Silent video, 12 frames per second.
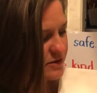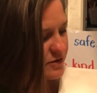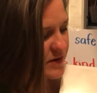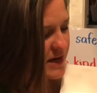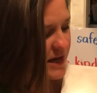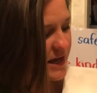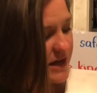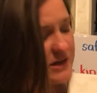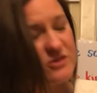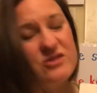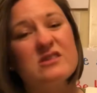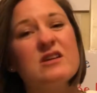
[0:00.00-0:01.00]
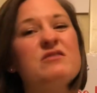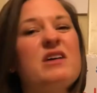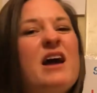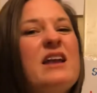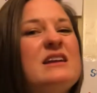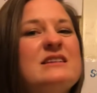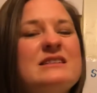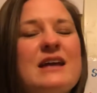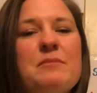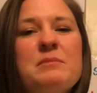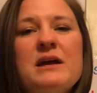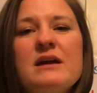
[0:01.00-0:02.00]
3. And you should know that in a
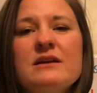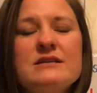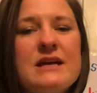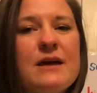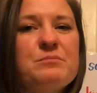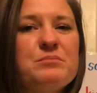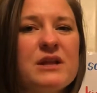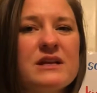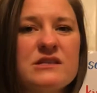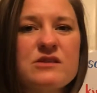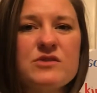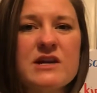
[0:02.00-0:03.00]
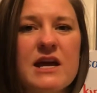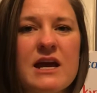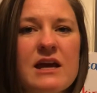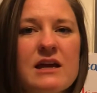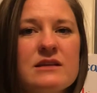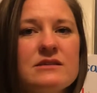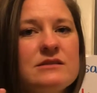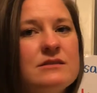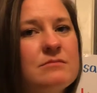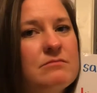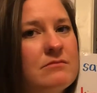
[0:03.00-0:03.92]
snap. 10 plus 3 is,